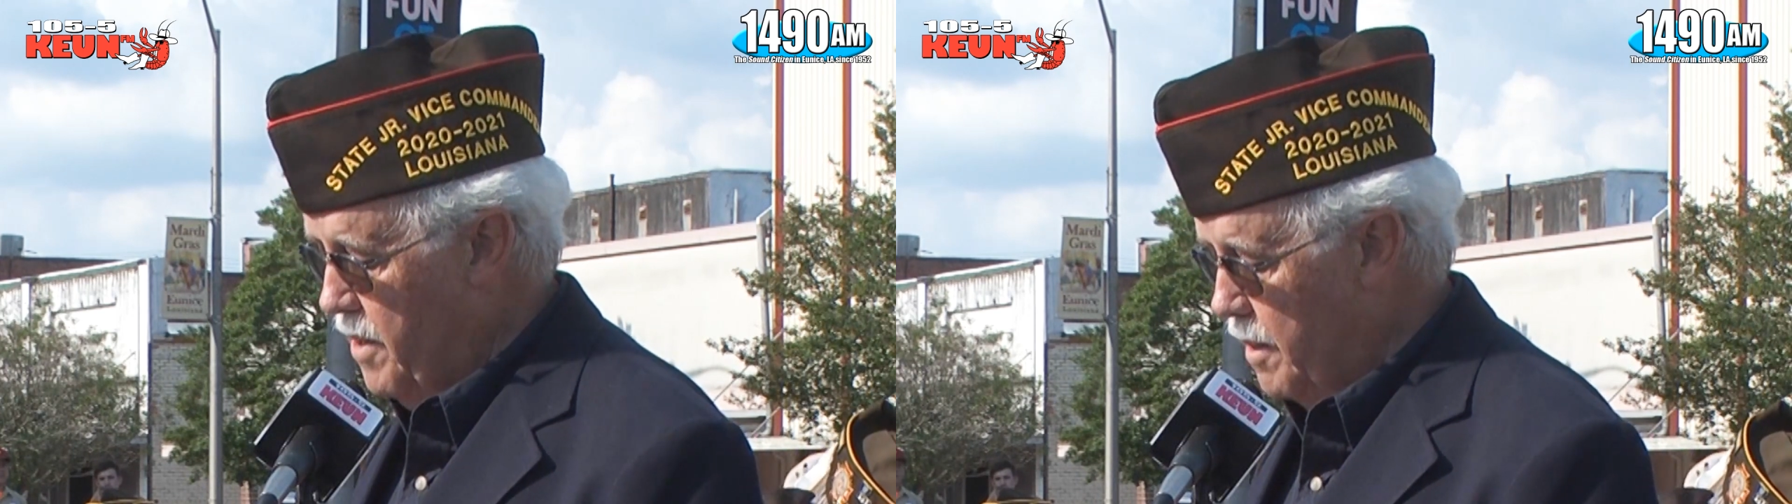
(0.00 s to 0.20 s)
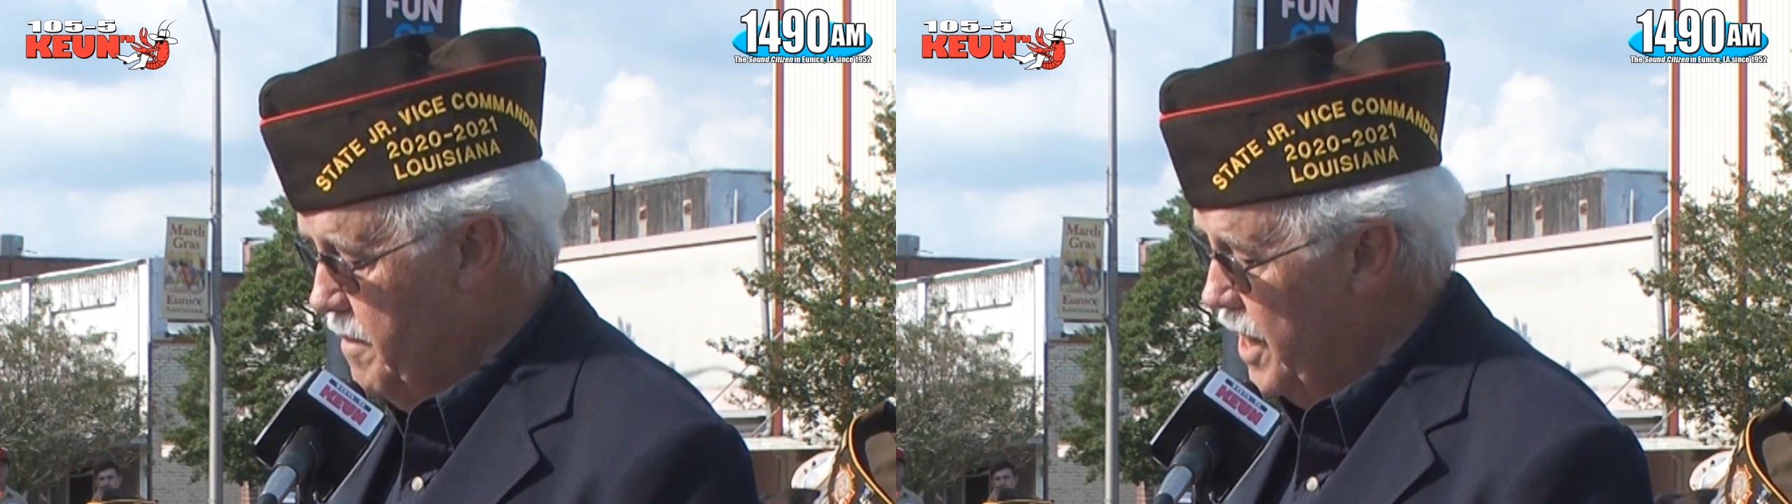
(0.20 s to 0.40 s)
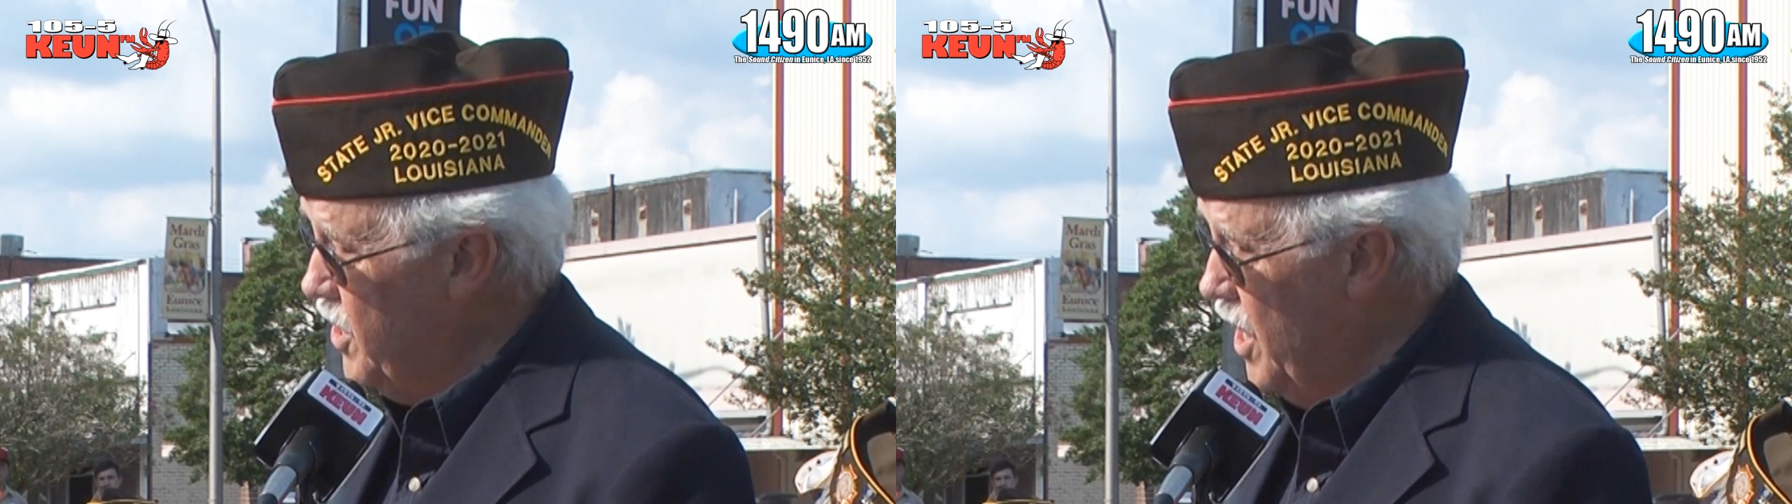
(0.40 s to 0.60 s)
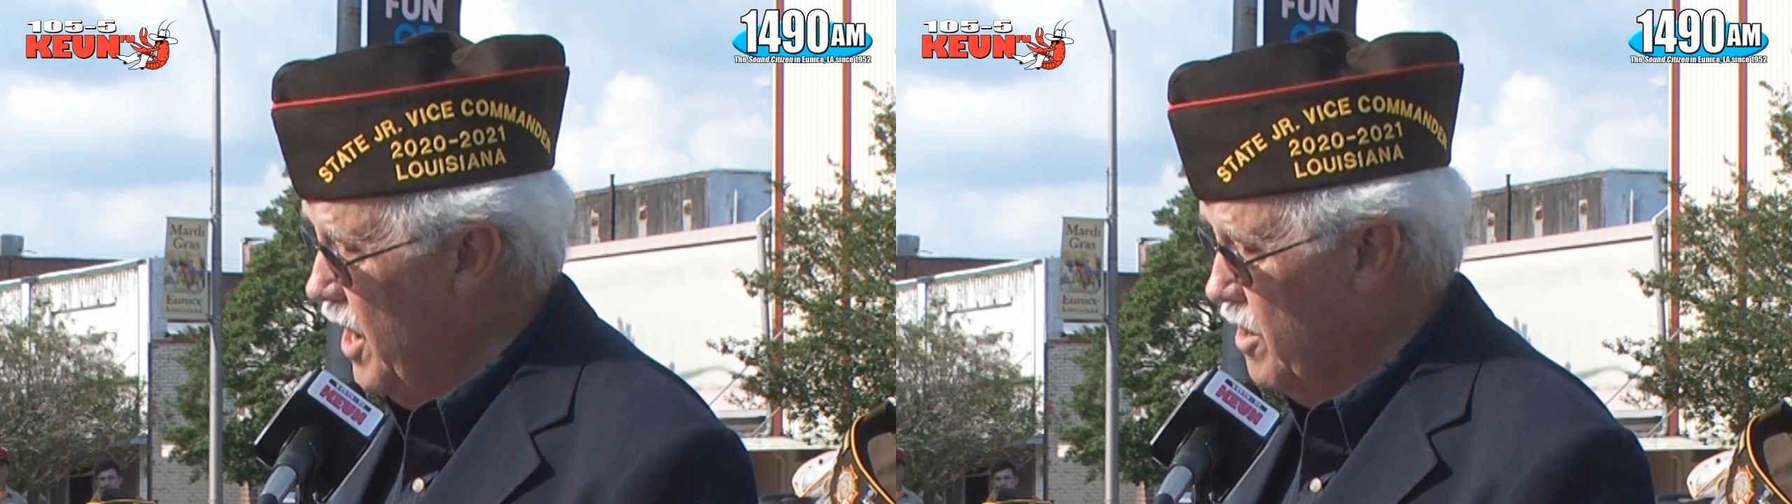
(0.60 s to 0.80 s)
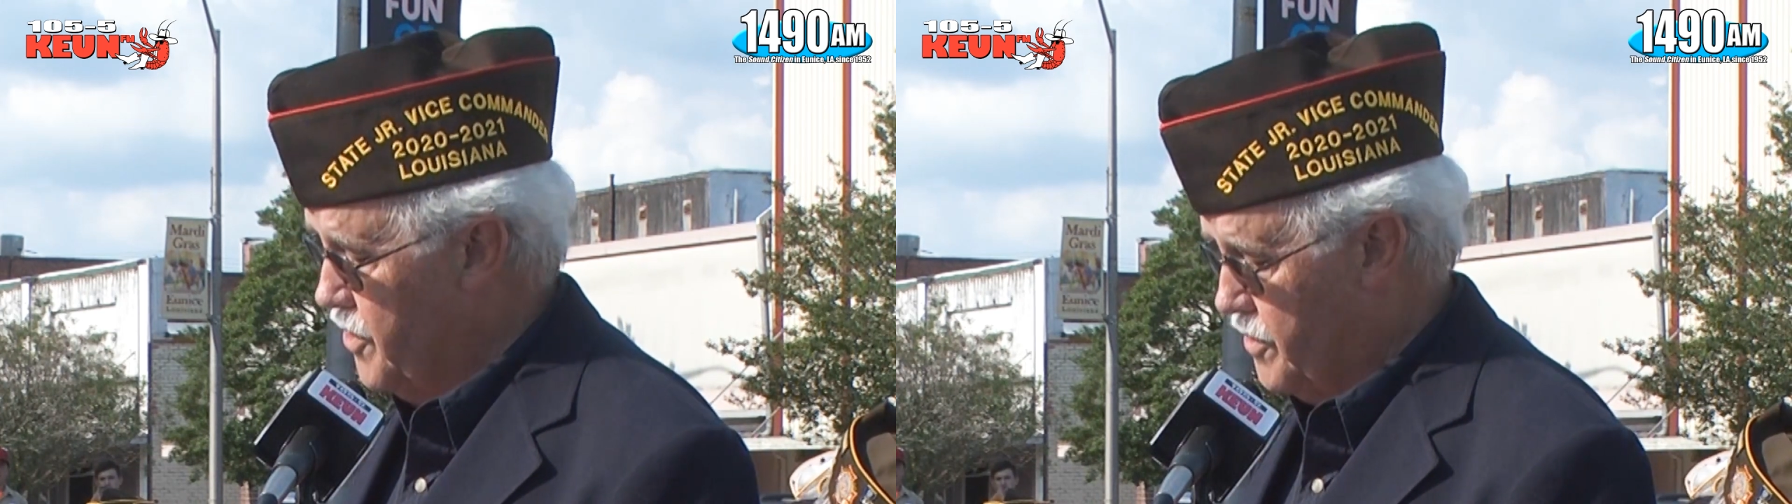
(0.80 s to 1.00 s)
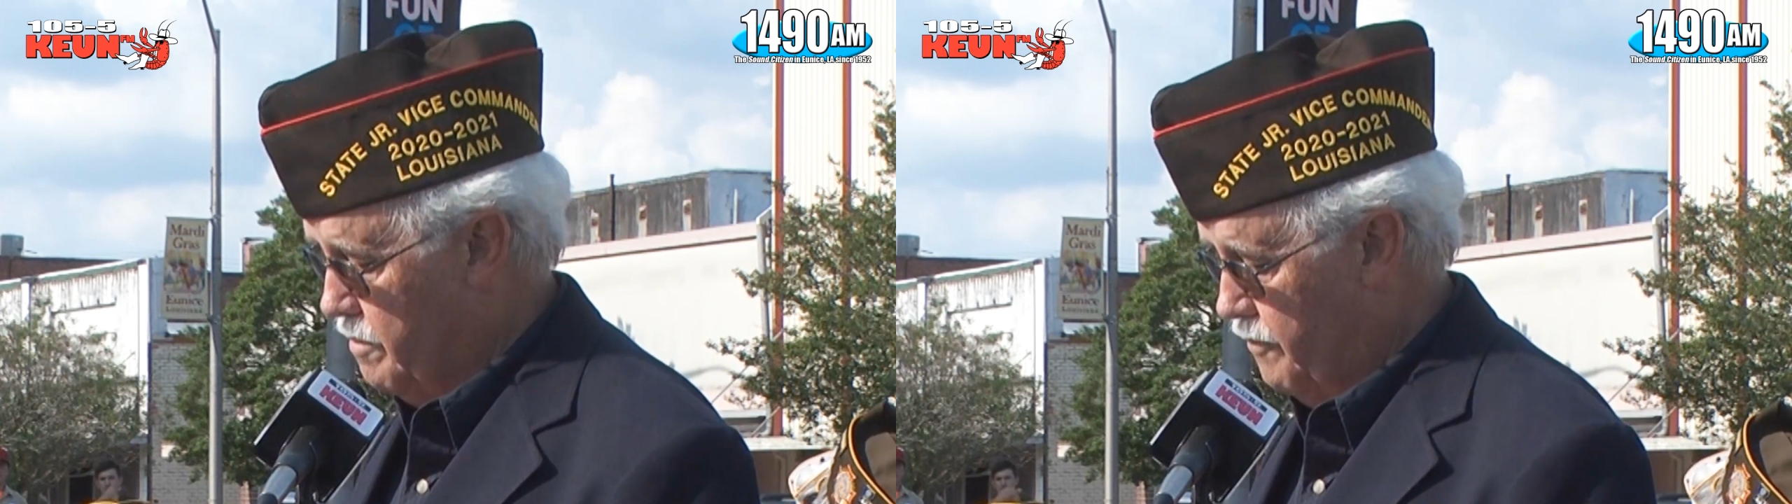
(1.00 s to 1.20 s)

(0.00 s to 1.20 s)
be many years